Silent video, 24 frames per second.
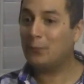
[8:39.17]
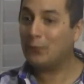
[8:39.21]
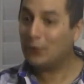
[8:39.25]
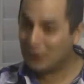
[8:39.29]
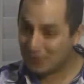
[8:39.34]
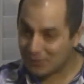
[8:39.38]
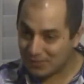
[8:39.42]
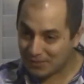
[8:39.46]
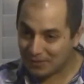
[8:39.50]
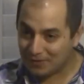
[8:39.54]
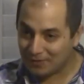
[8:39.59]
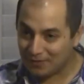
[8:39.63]

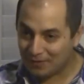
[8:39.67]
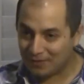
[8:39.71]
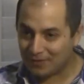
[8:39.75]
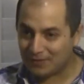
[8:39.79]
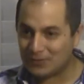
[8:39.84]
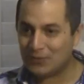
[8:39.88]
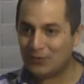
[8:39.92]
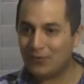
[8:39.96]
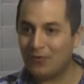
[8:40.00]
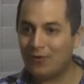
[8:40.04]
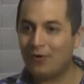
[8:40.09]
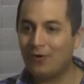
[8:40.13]
personally
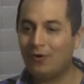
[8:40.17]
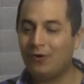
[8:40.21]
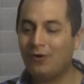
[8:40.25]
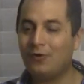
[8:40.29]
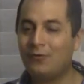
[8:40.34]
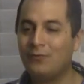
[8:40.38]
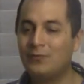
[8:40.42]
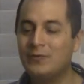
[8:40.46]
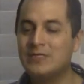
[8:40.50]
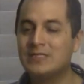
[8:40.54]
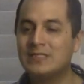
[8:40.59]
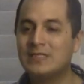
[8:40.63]
told
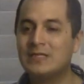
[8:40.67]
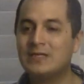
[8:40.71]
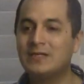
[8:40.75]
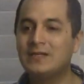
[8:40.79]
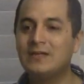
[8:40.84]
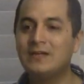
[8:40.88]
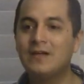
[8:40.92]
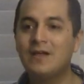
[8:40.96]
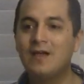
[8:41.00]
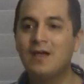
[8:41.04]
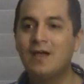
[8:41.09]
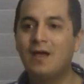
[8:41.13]
her
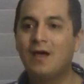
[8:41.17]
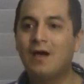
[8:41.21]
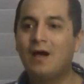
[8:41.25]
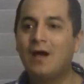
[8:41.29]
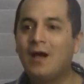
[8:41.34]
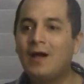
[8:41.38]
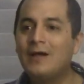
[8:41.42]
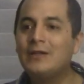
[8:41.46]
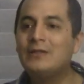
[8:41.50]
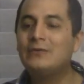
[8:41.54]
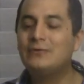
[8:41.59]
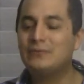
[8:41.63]
recently,
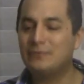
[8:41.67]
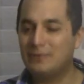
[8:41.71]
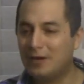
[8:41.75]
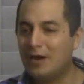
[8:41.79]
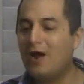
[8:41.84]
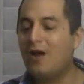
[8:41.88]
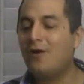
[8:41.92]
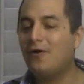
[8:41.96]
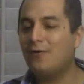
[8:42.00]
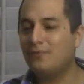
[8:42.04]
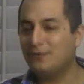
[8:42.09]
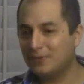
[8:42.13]
I do
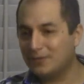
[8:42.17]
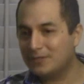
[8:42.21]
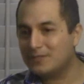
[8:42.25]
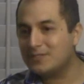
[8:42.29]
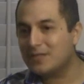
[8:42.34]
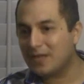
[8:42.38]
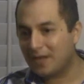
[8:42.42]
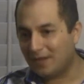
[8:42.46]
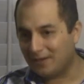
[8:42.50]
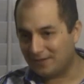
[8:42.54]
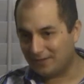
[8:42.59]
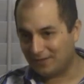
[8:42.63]
not
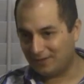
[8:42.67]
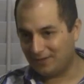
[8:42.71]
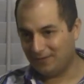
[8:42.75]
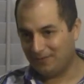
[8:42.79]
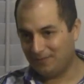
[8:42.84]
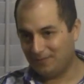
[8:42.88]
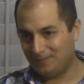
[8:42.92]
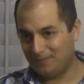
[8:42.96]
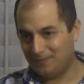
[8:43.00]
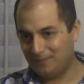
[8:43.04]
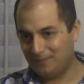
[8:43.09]
understand it.